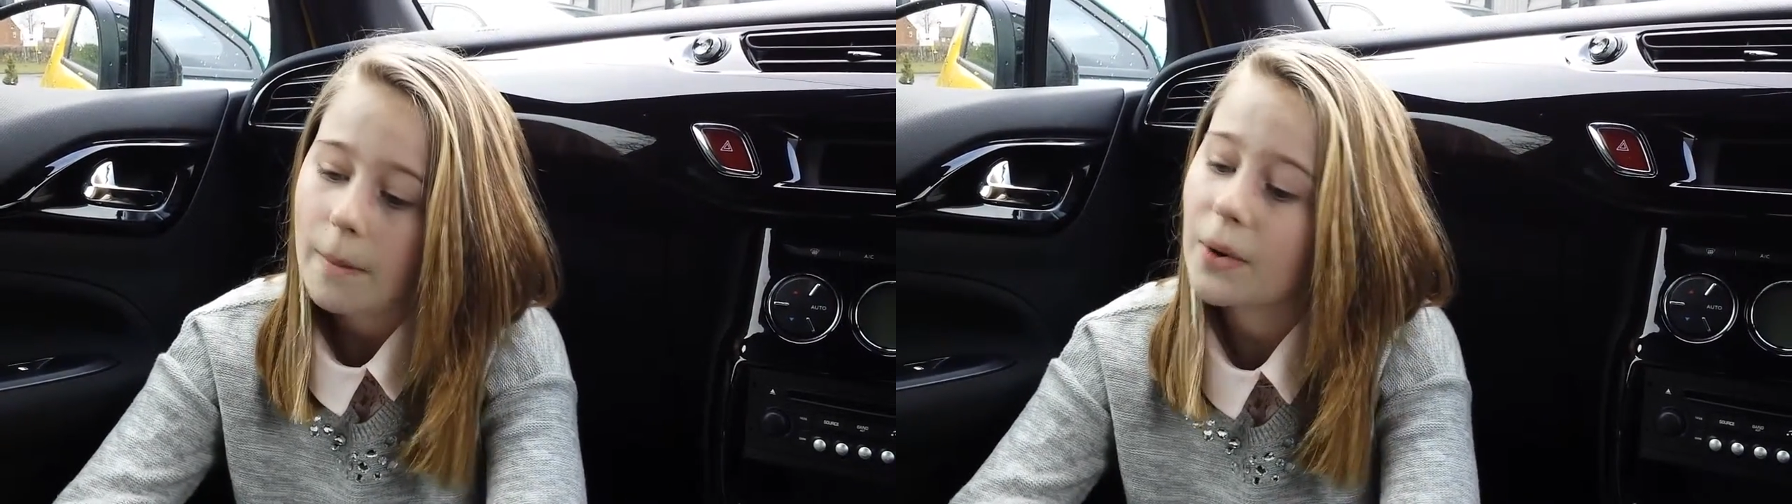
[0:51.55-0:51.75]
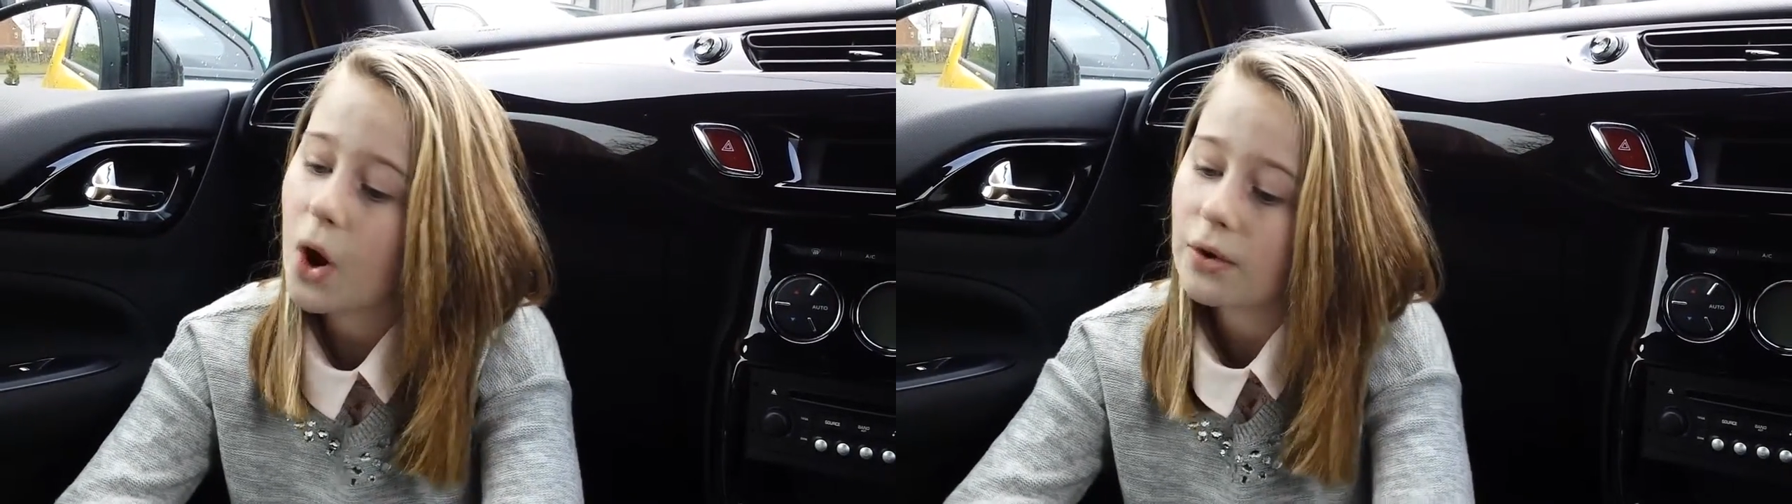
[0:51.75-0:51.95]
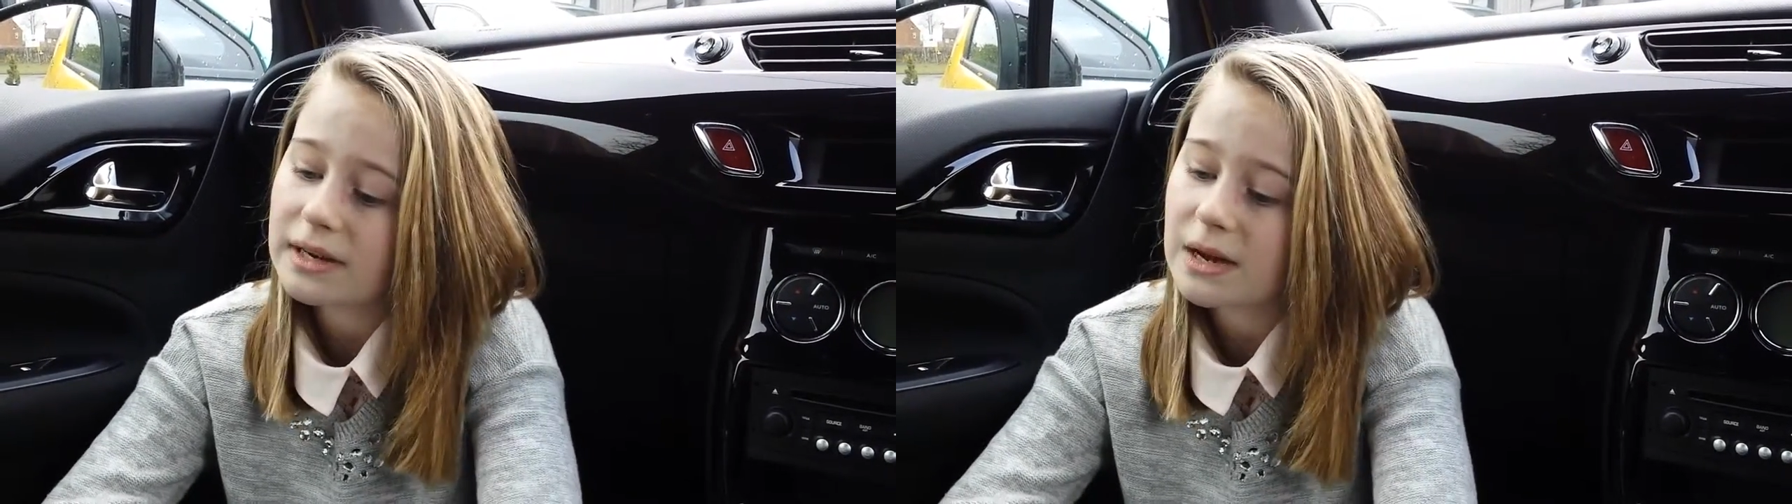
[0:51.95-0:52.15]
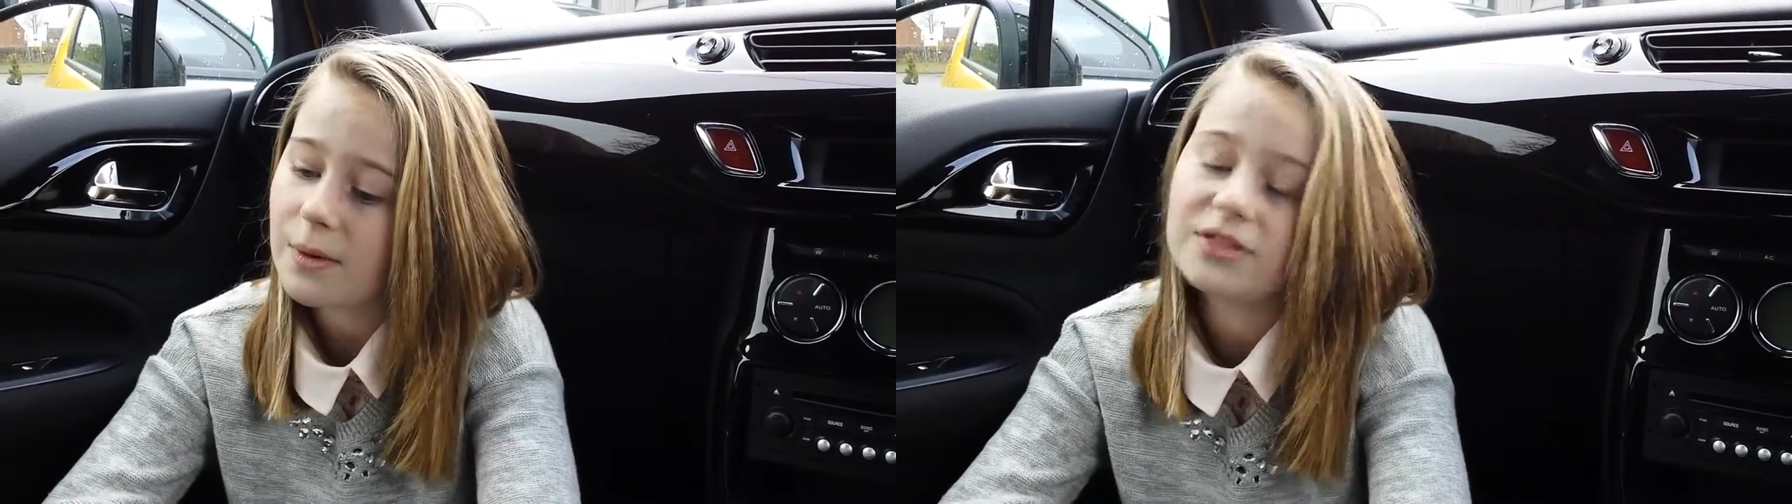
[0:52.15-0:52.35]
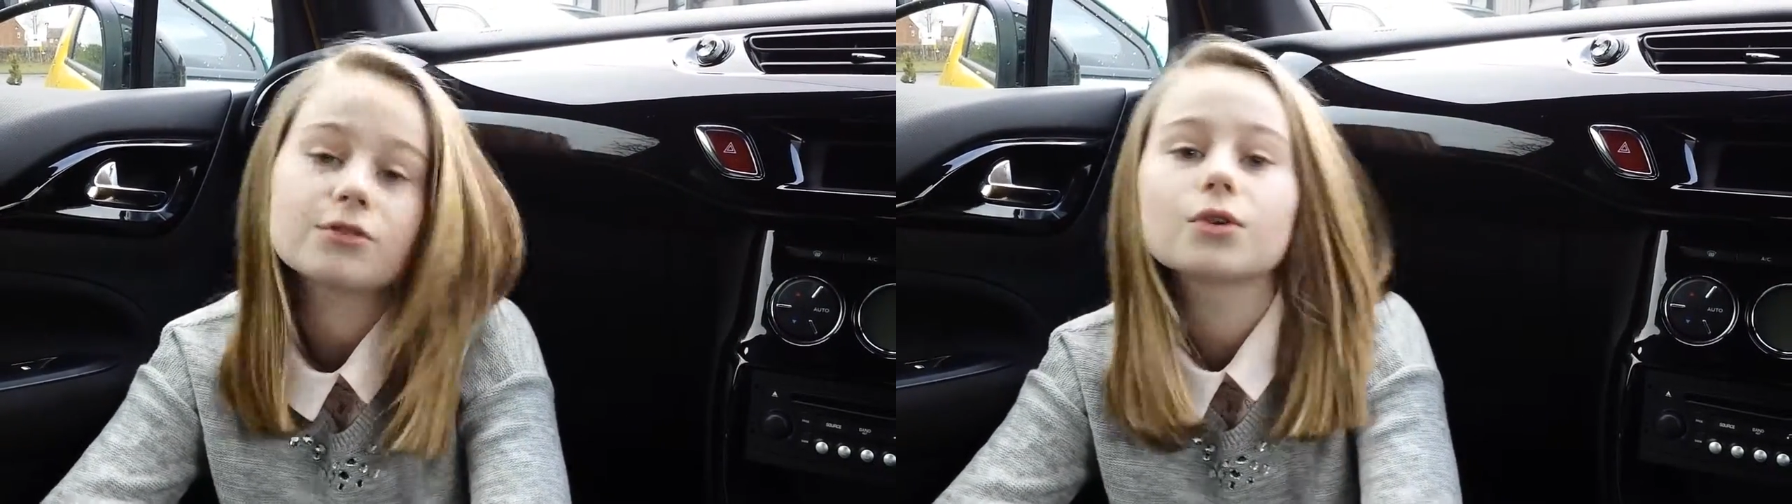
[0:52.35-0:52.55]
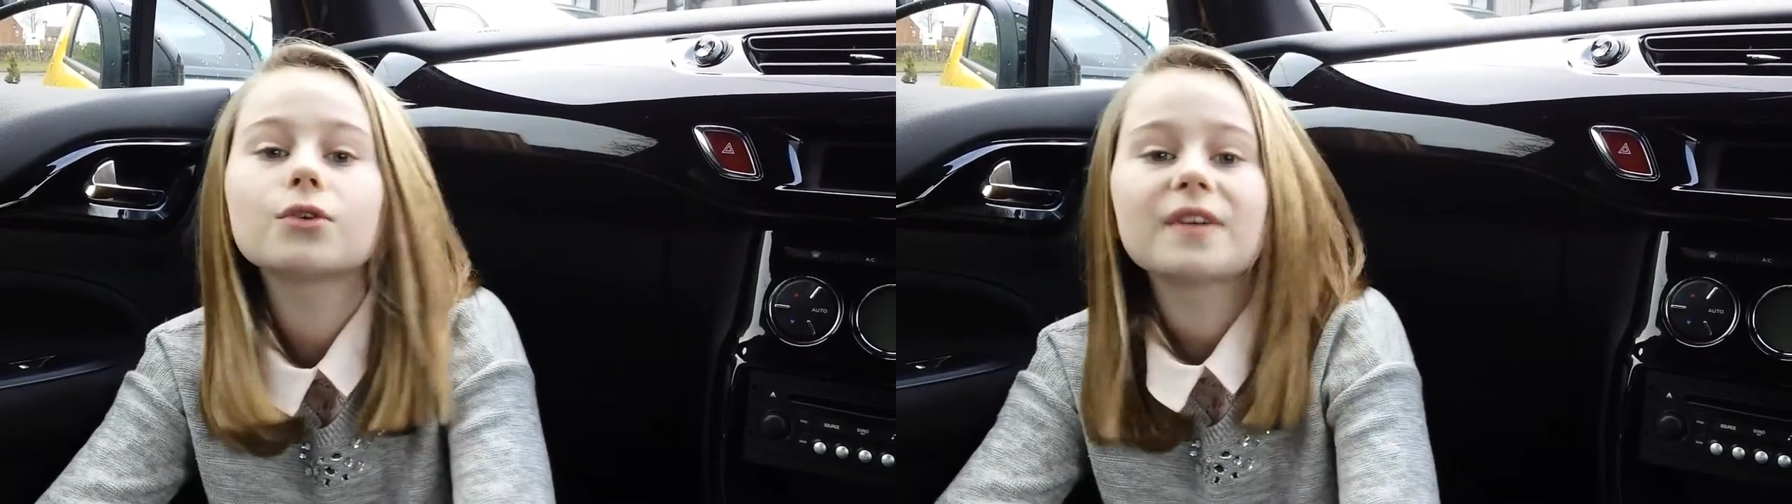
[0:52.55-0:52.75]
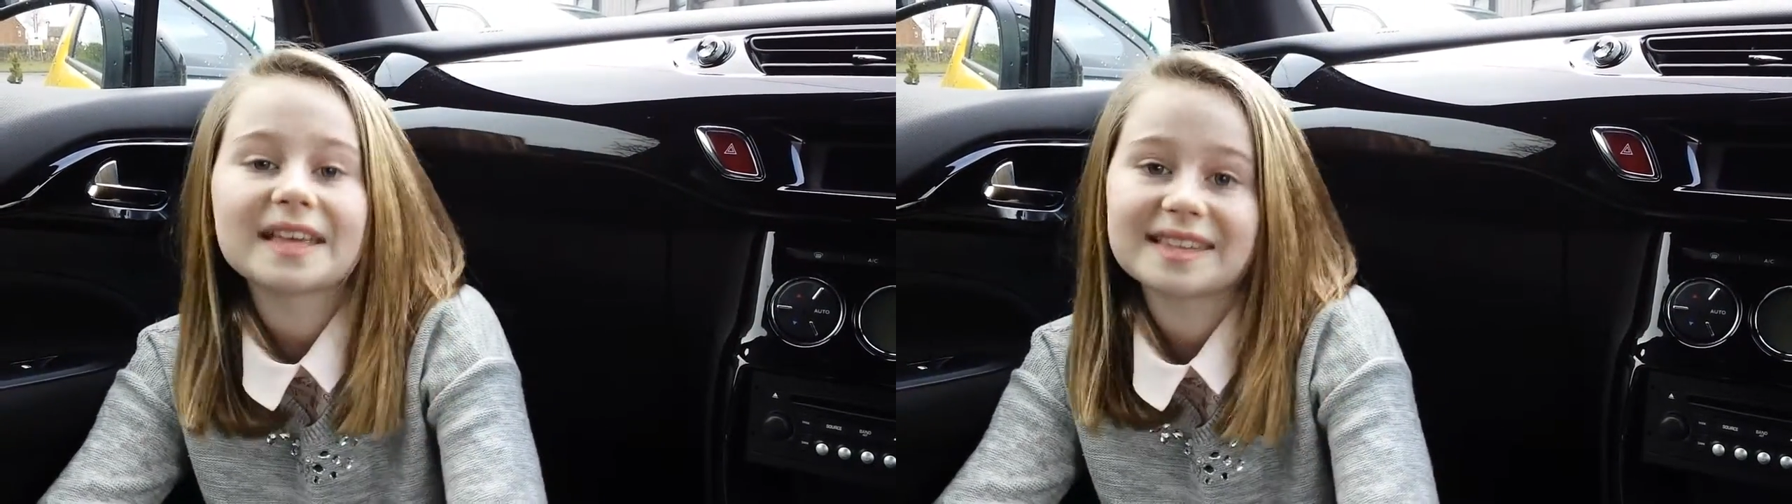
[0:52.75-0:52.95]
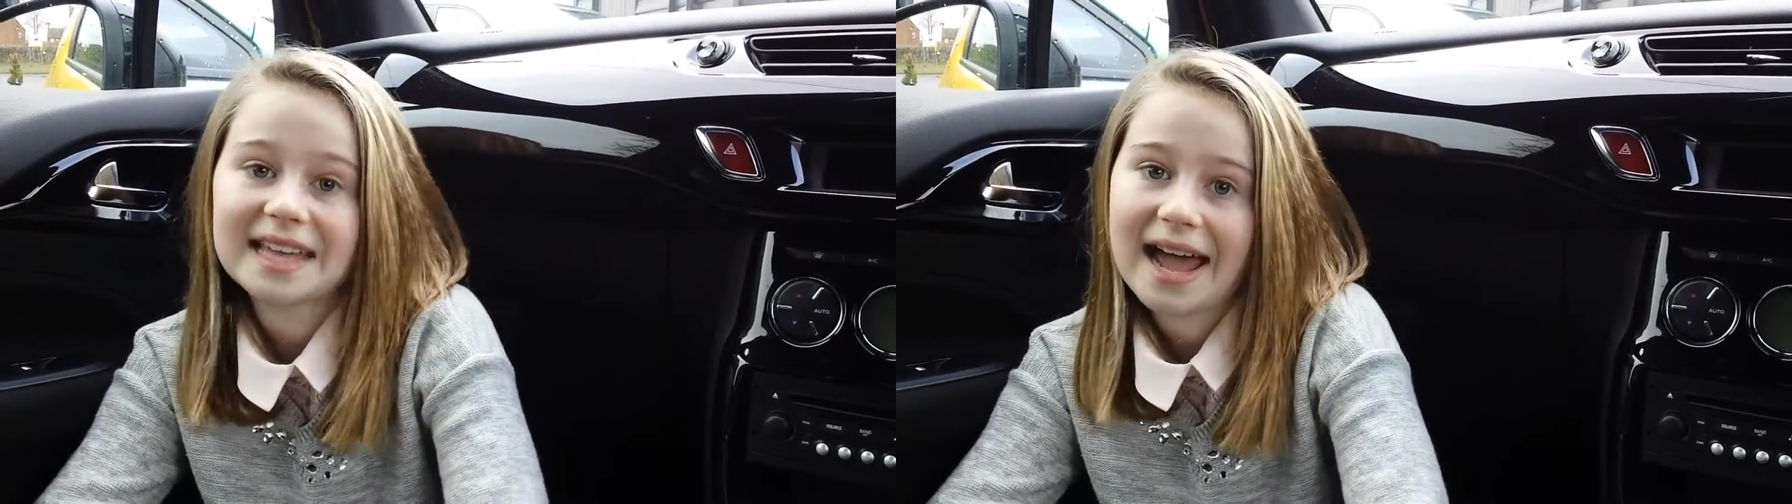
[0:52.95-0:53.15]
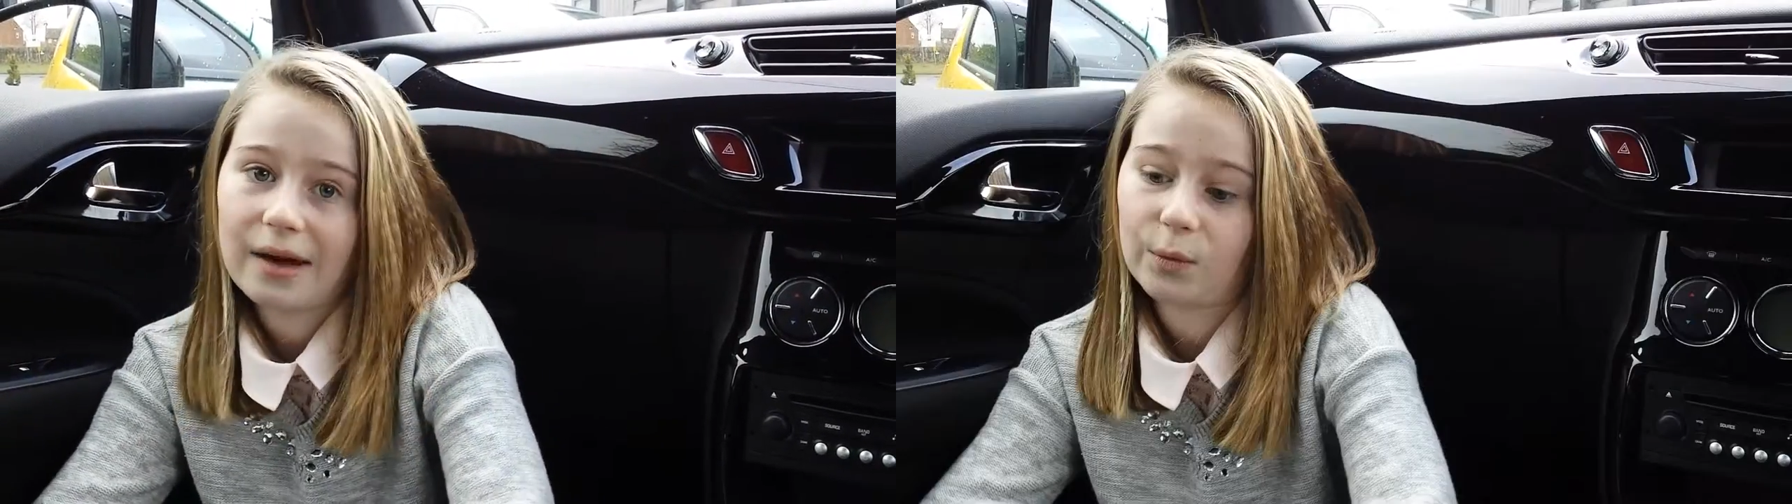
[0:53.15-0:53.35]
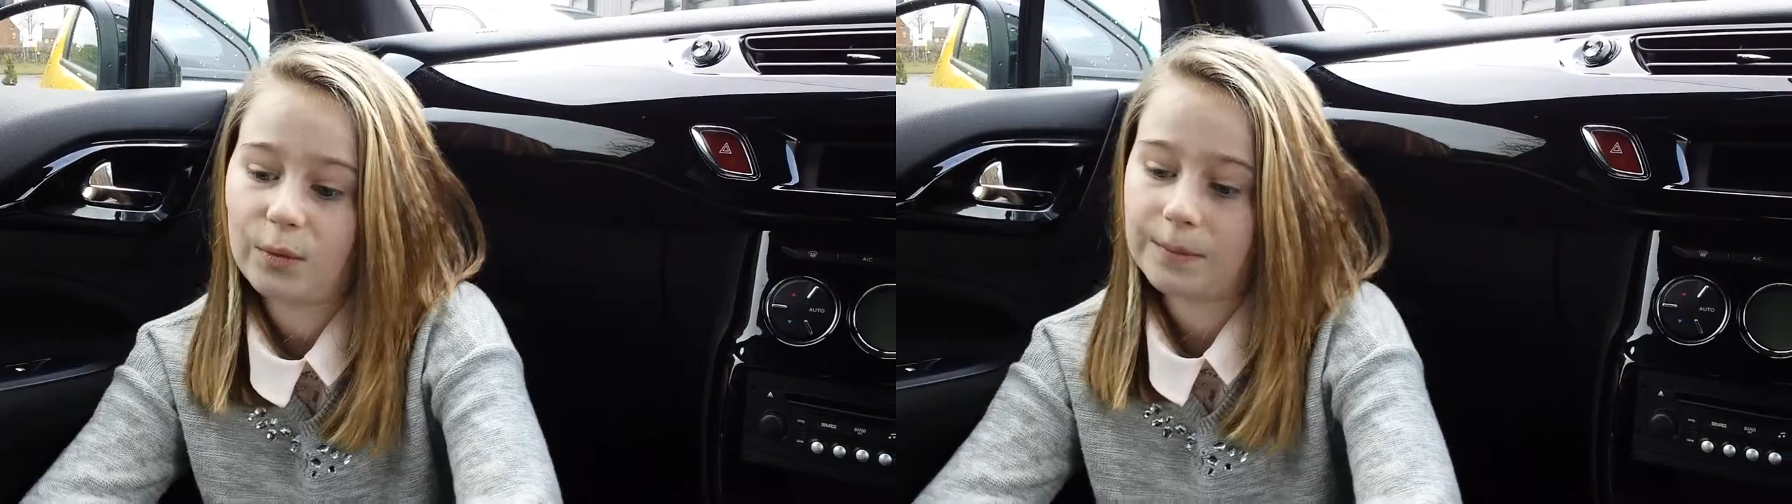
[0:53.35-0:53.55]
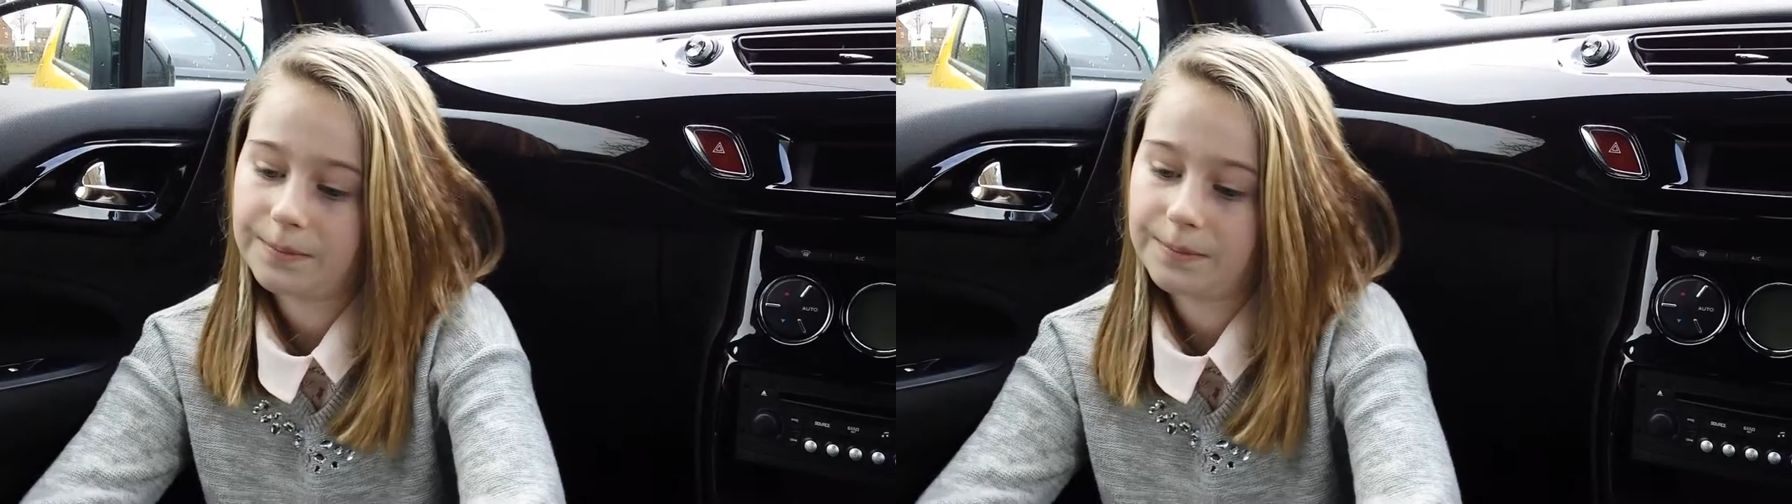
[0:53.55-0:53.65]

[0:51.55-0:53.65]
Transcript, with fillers: but only when the roof is down.